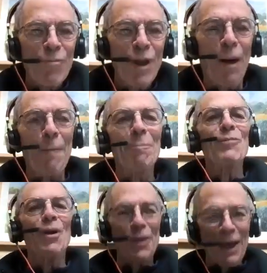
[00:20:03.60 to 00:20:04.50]
Yeah.
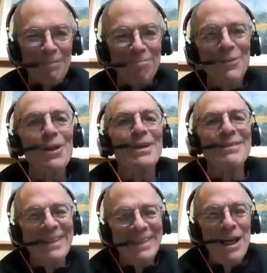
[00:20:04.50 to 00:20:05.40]
Okay. Good.
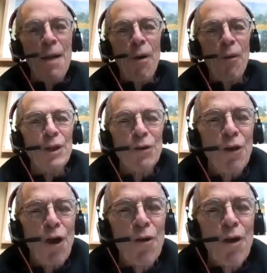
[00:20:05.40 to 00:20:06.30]
But when you
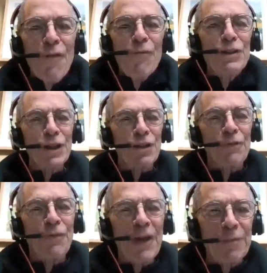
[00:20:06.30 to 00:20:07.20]
go visit
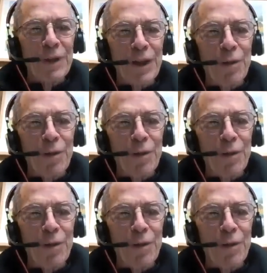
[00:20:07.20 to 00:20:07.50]
your family,